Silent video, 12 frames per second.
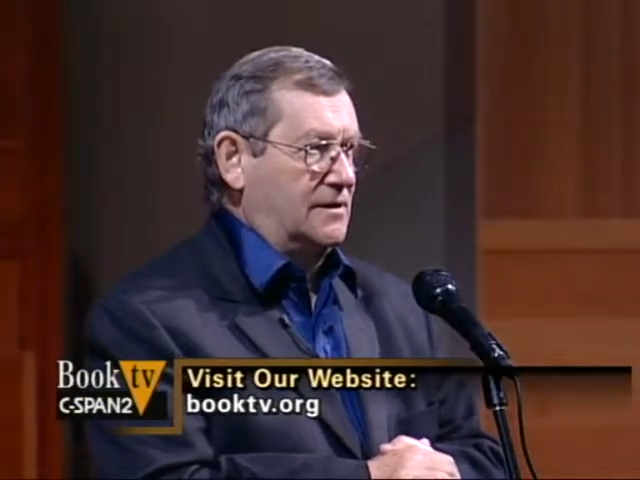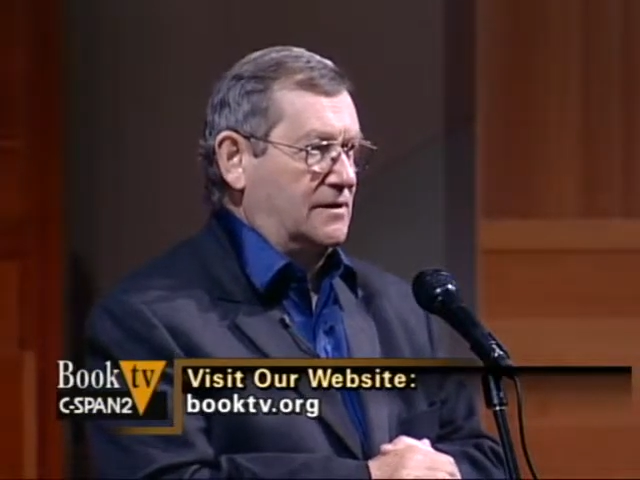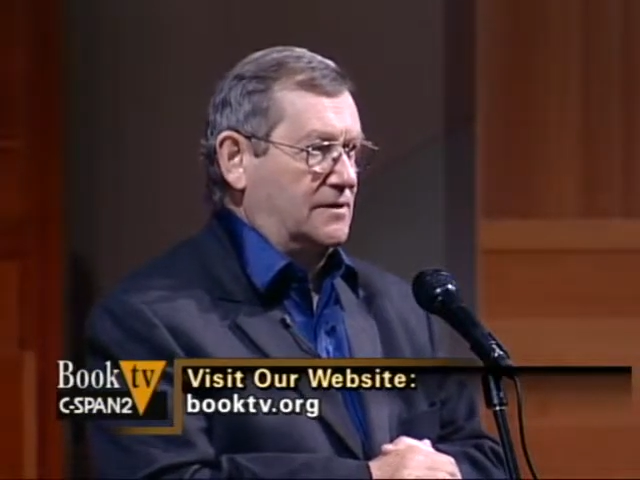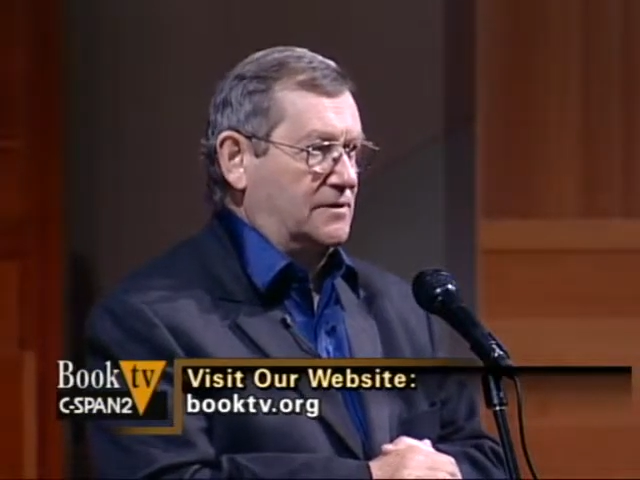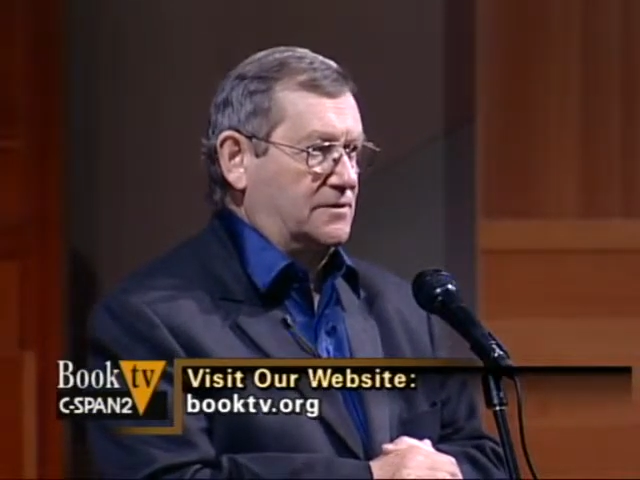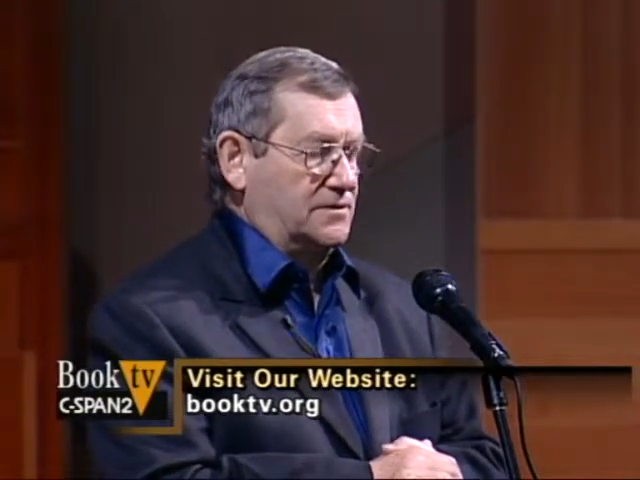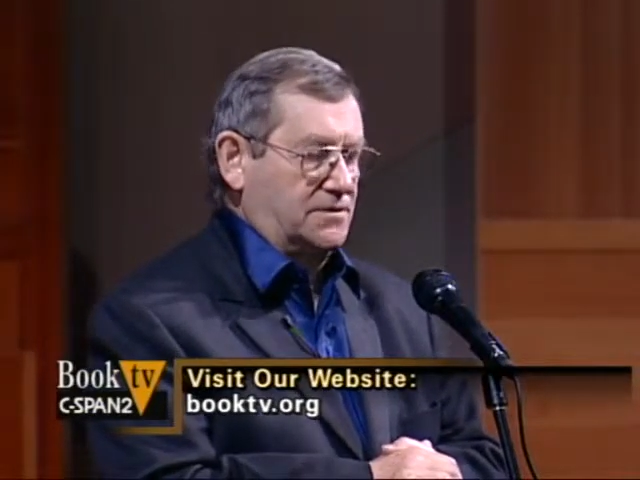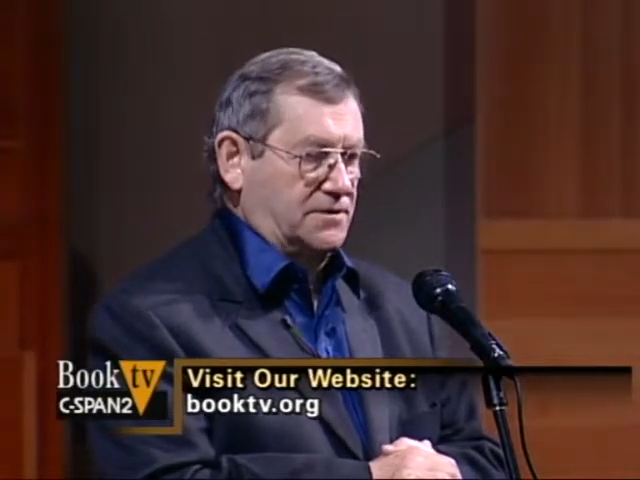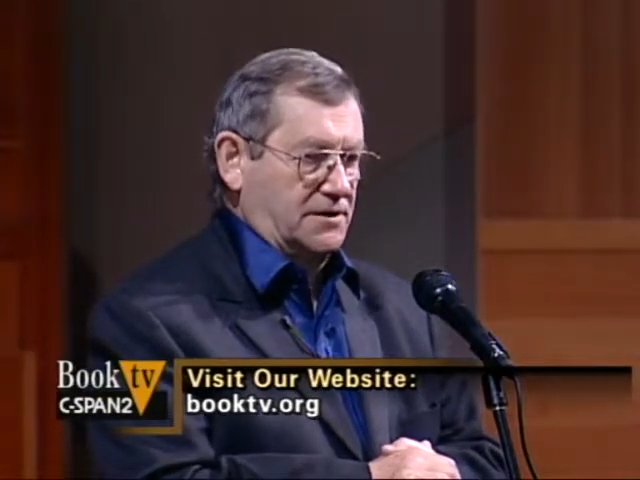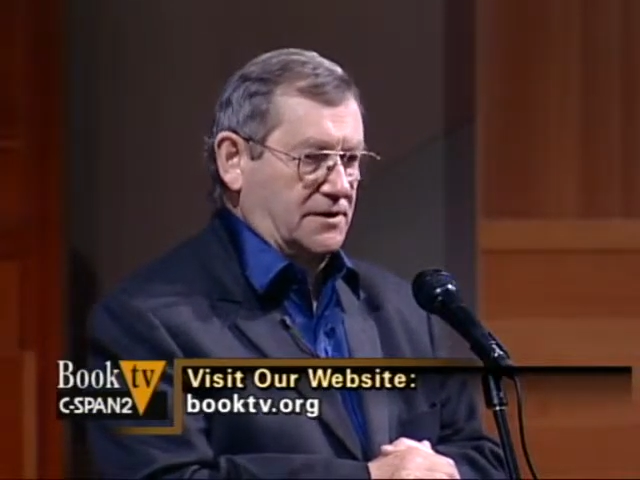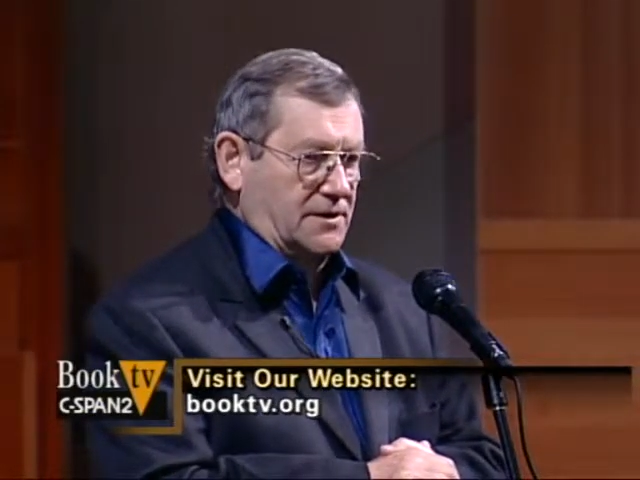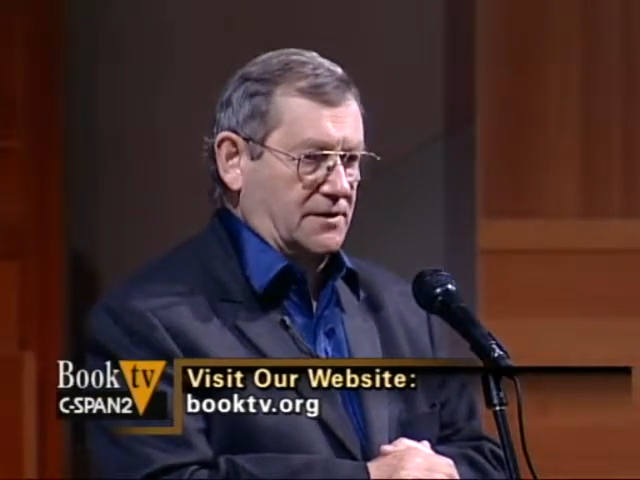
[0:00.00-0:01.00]

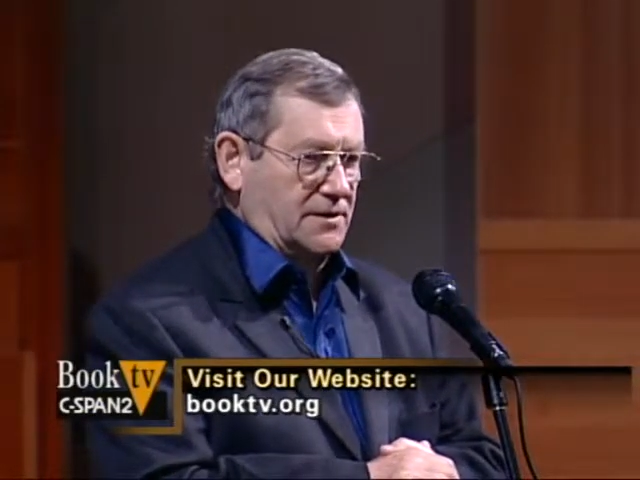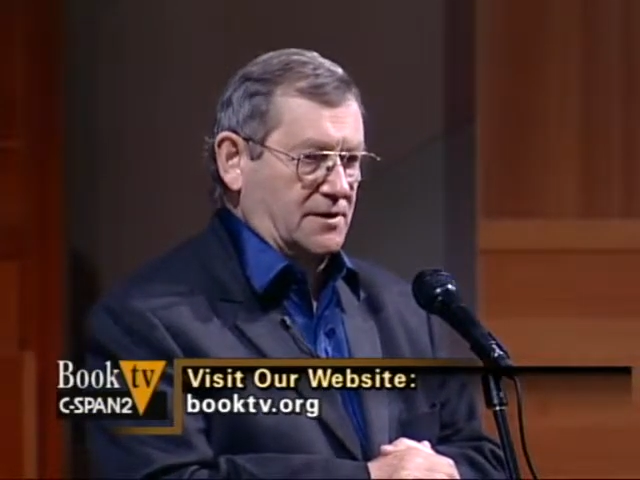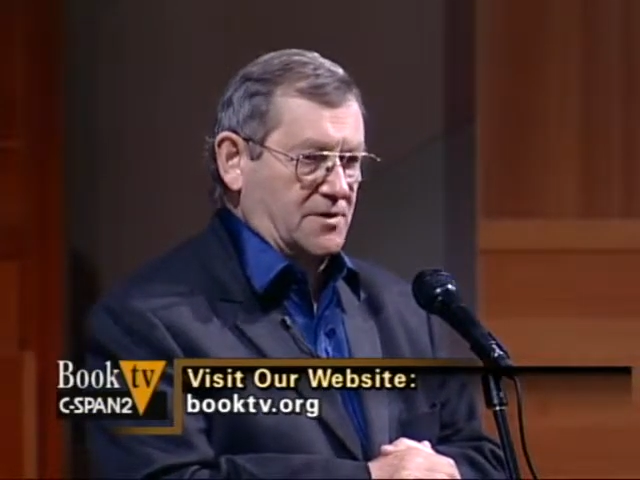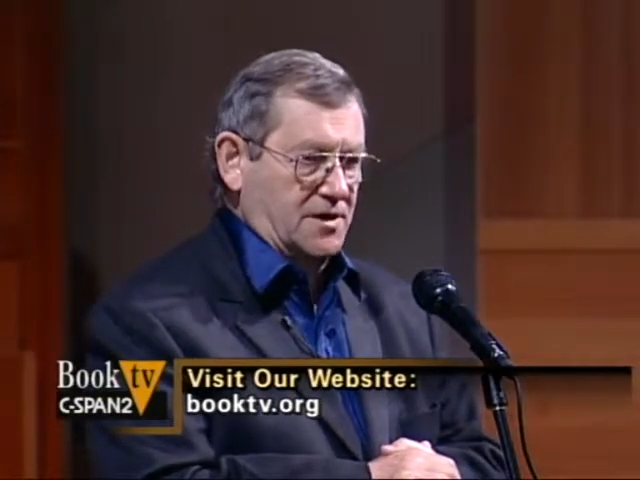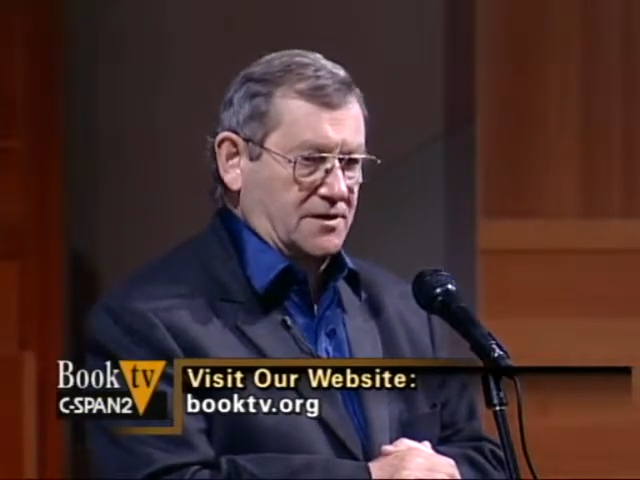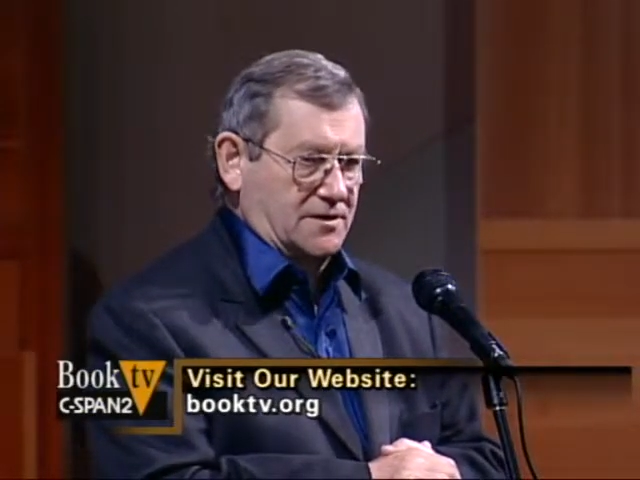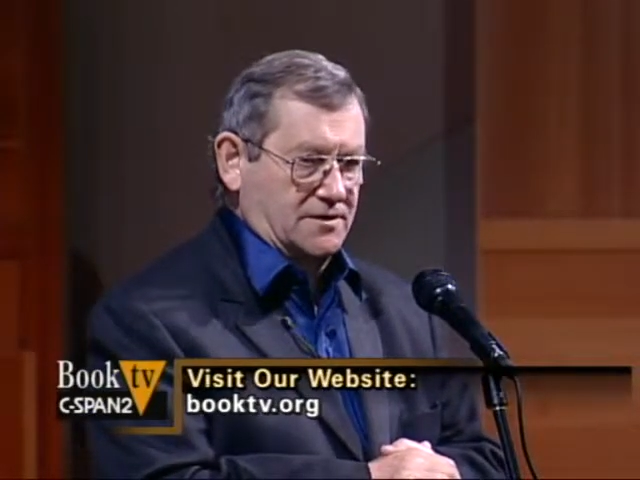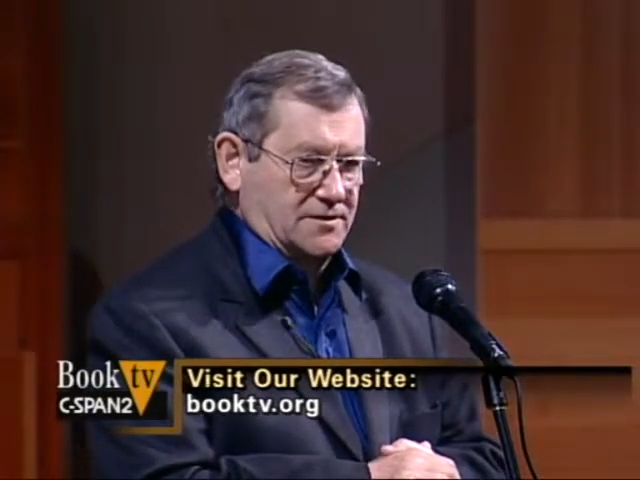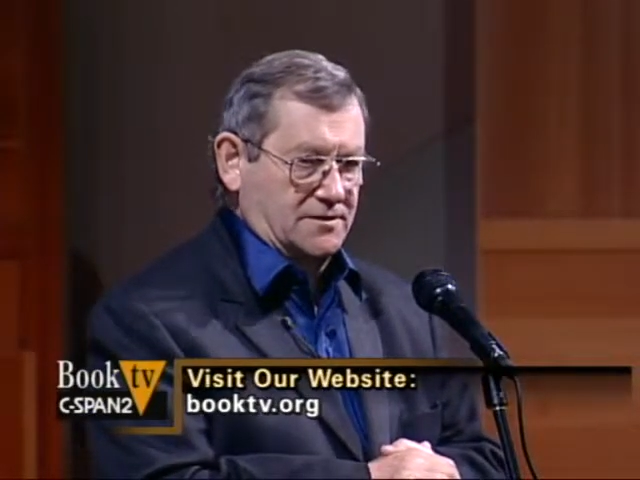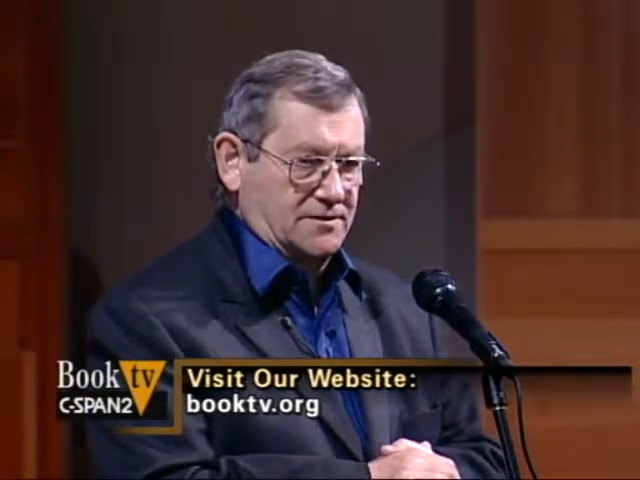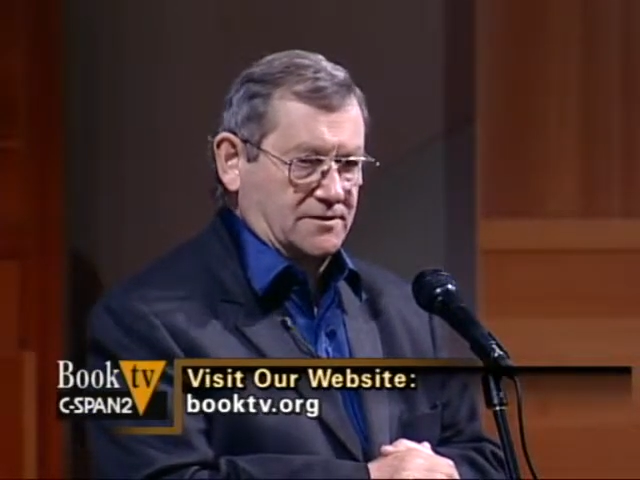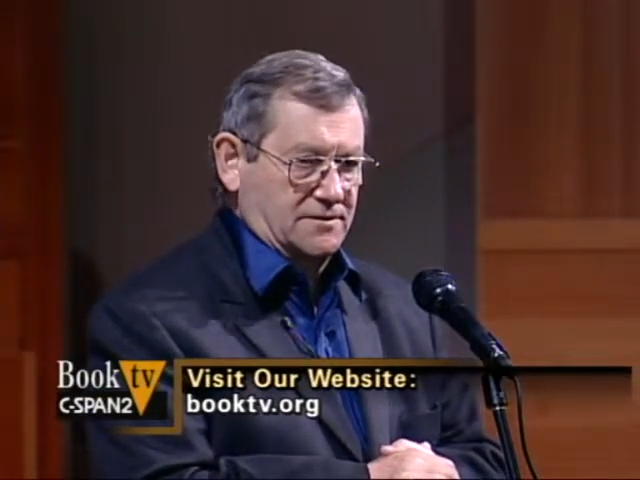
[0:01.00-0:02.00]
of uh,
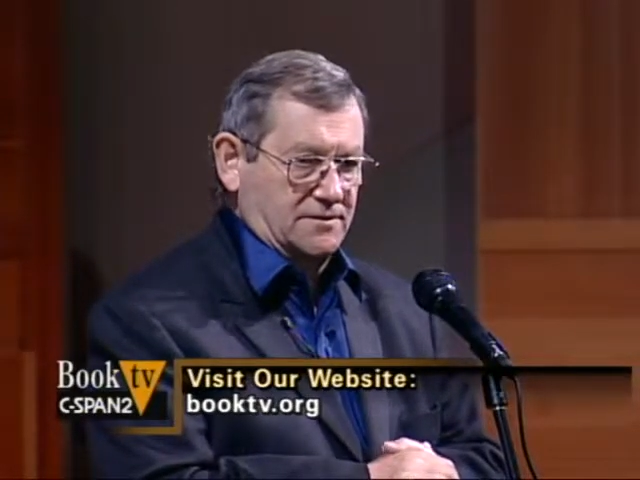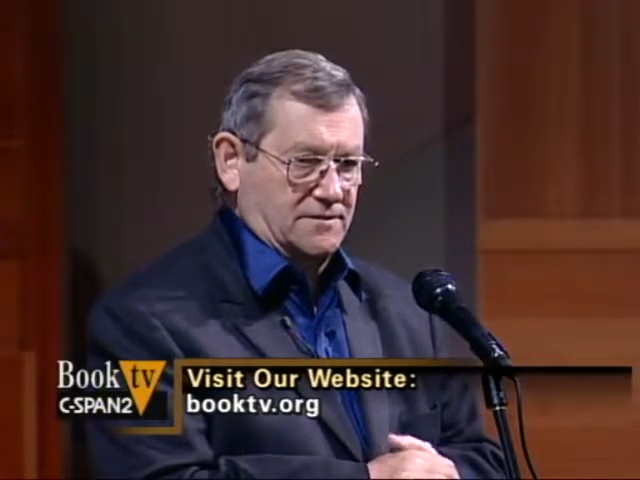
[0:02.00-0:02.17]
American